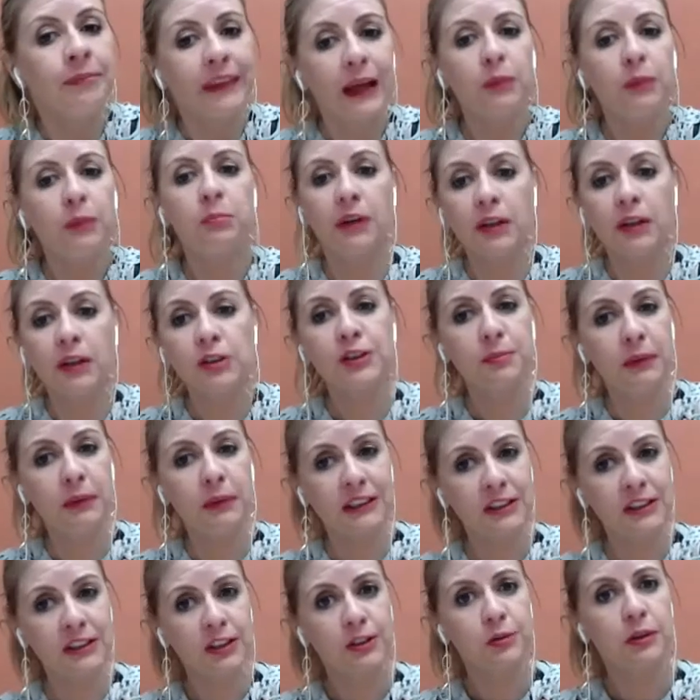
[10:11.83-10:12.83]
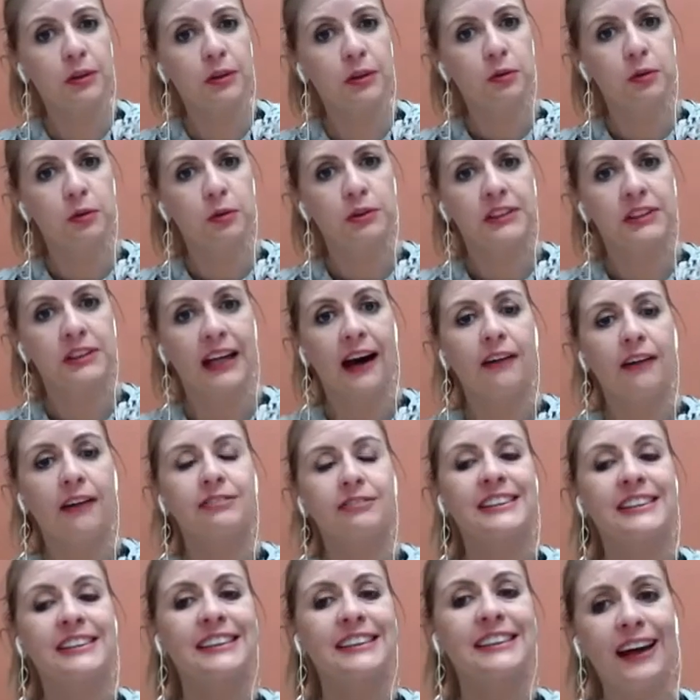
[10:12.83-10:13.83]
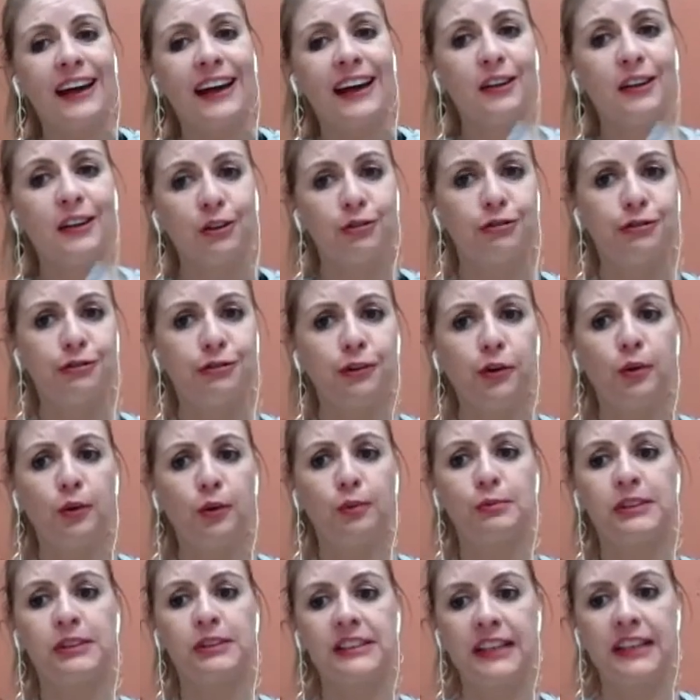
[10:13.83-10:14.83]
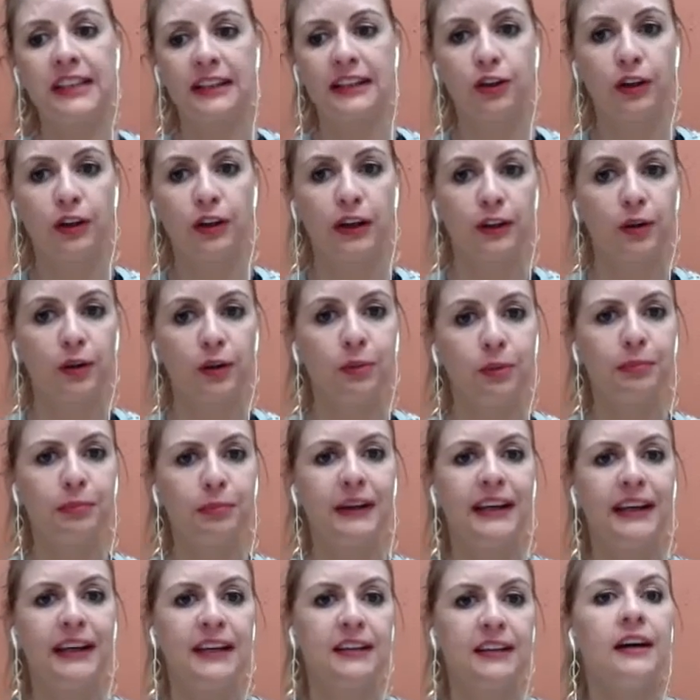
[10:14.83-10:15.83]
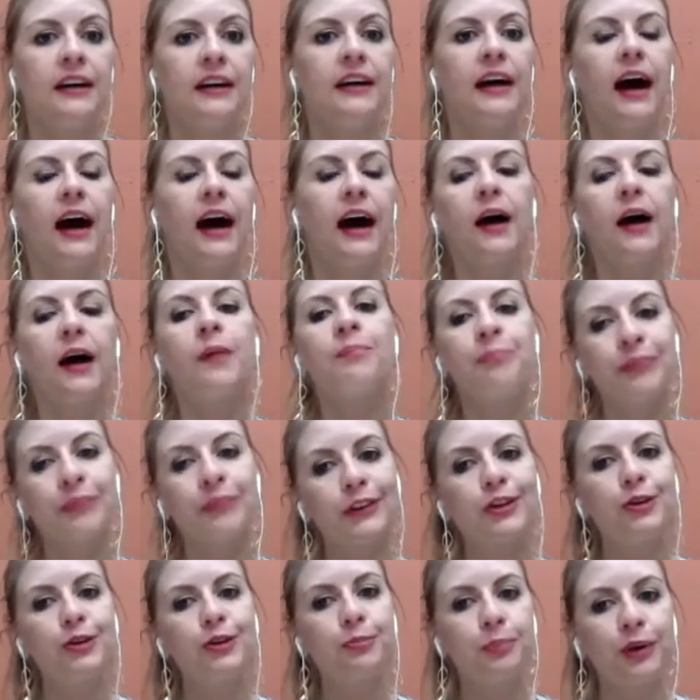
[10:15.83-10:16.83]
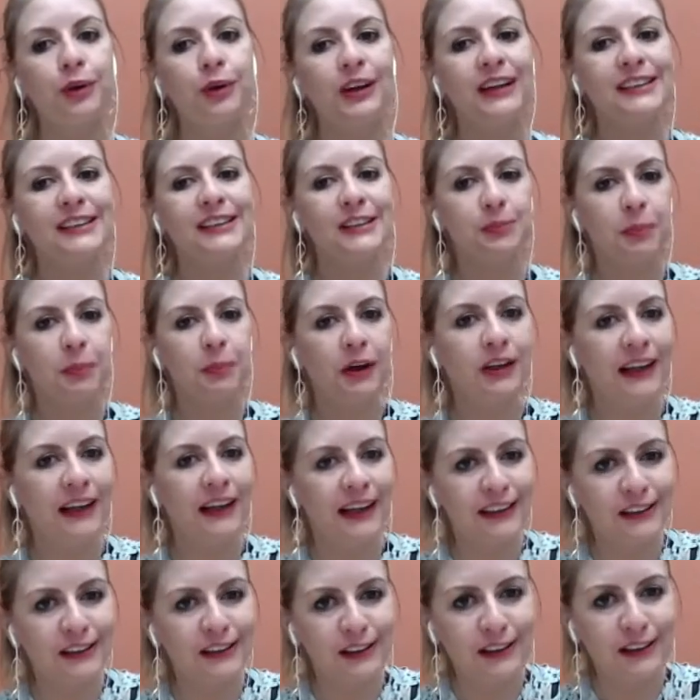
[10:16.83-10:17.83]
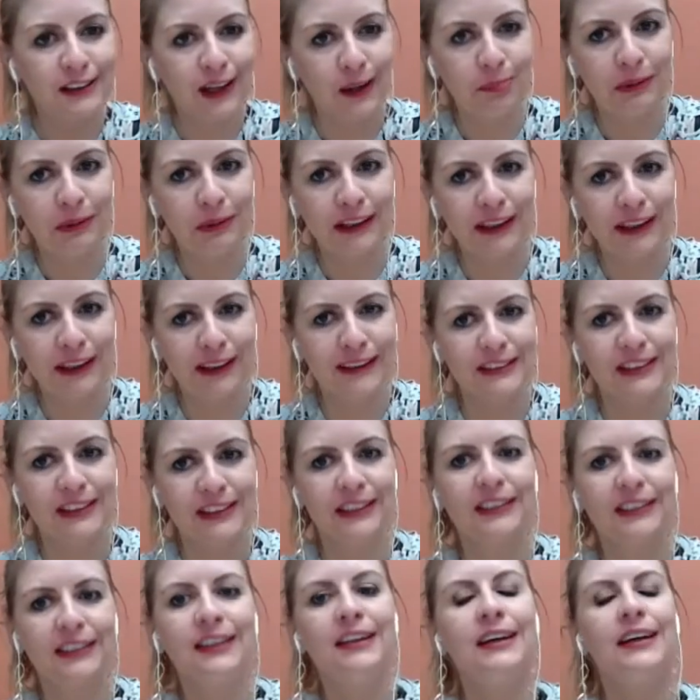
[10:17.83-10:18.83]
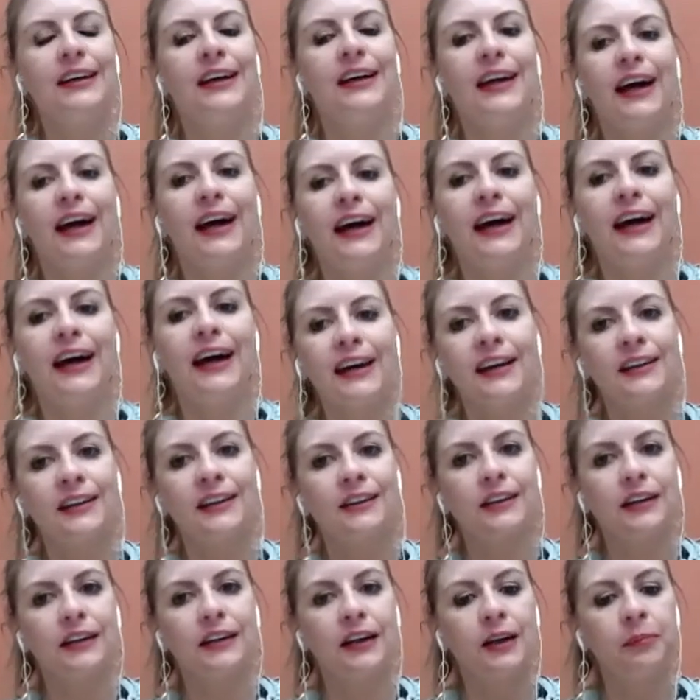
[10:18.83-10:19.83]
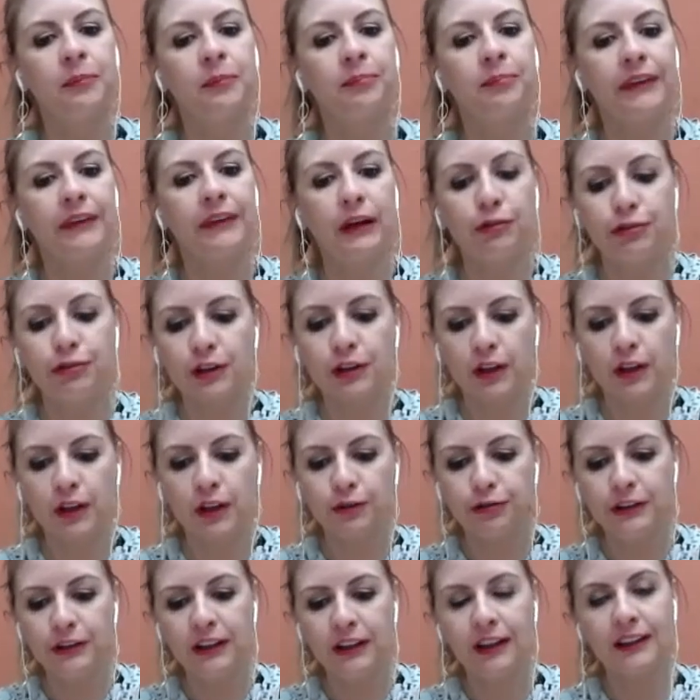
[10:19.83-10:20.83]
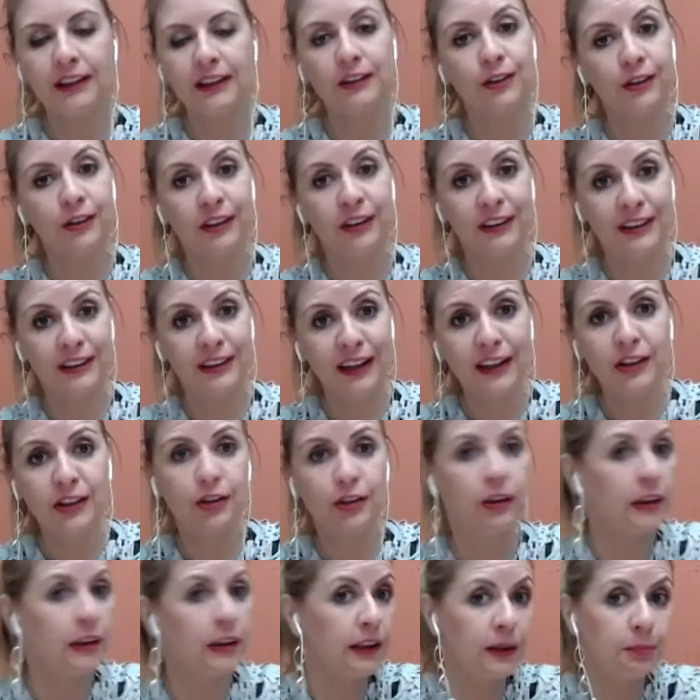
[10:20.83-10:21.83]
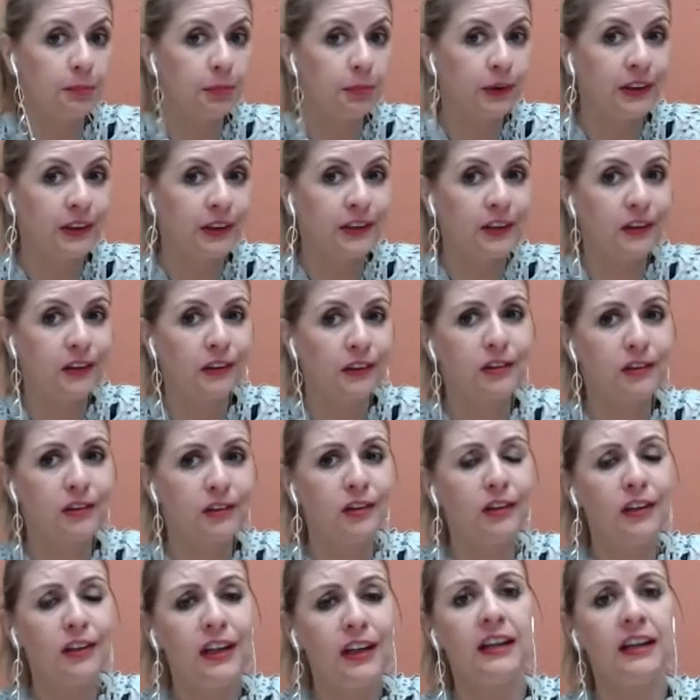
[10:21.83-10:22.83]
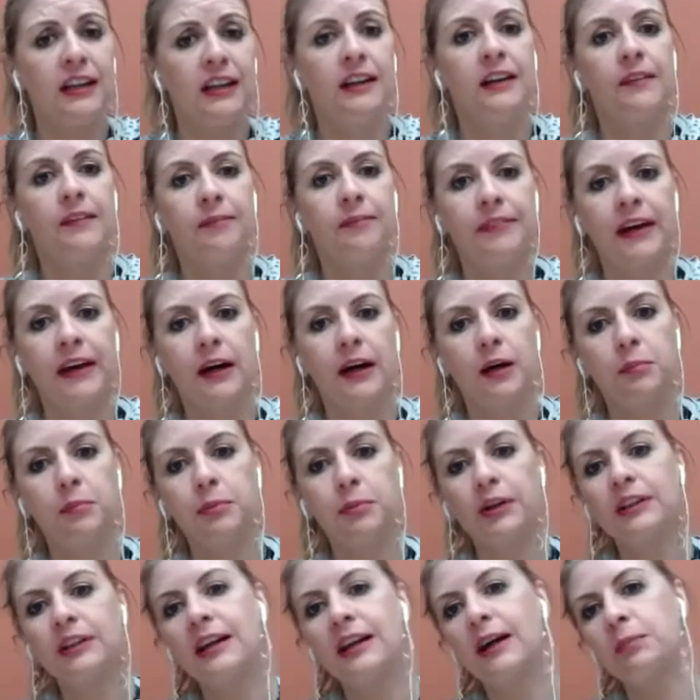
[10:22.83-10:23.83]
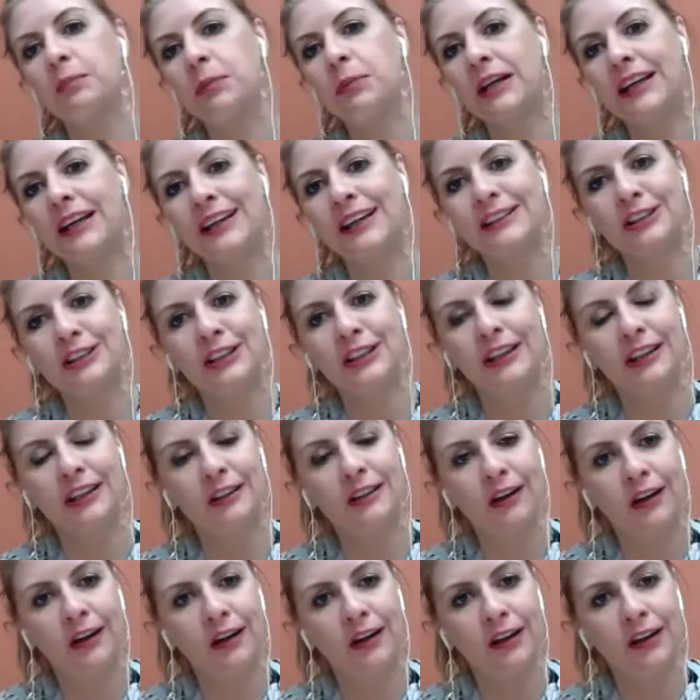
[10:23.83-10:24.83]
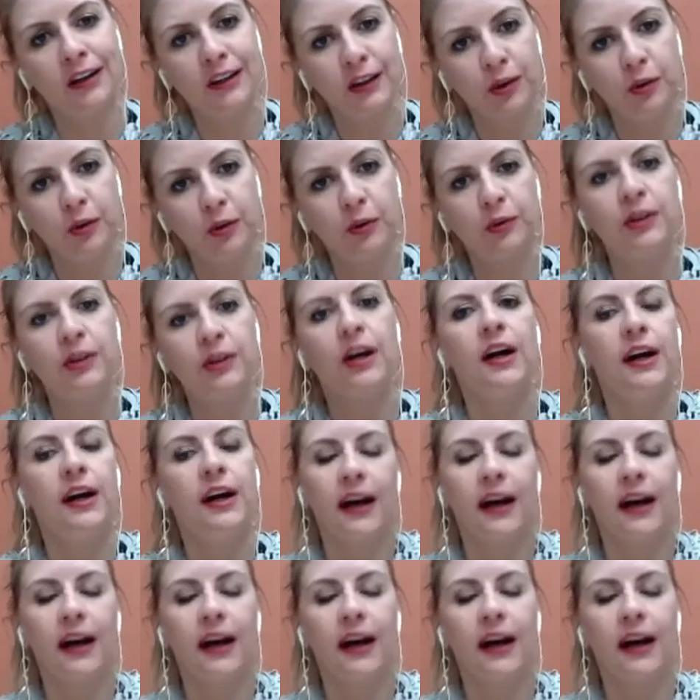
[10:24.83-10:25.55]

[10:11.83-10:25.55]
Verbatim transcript: And most magistrate courts have standard forms that you can complete um, to bring a spoliation application. And um, if you don't feel like doing that, you can appoint an attorney, uh, bring the application in the High Court,